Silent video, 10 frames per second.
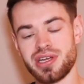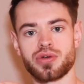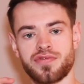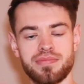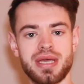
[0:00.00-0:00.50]

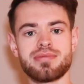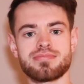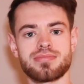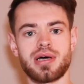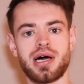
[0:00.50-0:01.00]
So for me,
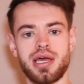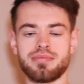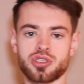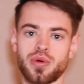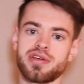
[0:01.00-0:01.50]
I
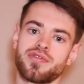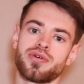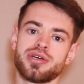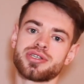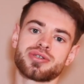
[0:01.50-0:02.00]
am
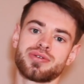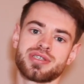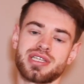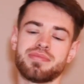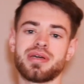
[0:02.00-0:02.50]
24 years old,
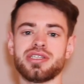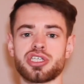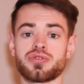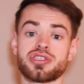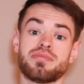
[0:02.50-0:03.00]
so that means
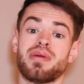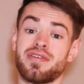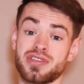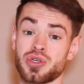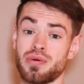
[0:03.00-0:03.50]
using the
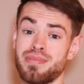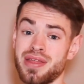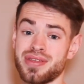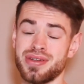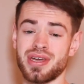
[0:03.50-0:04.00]
Maffetone
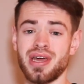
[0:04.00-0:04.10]
method,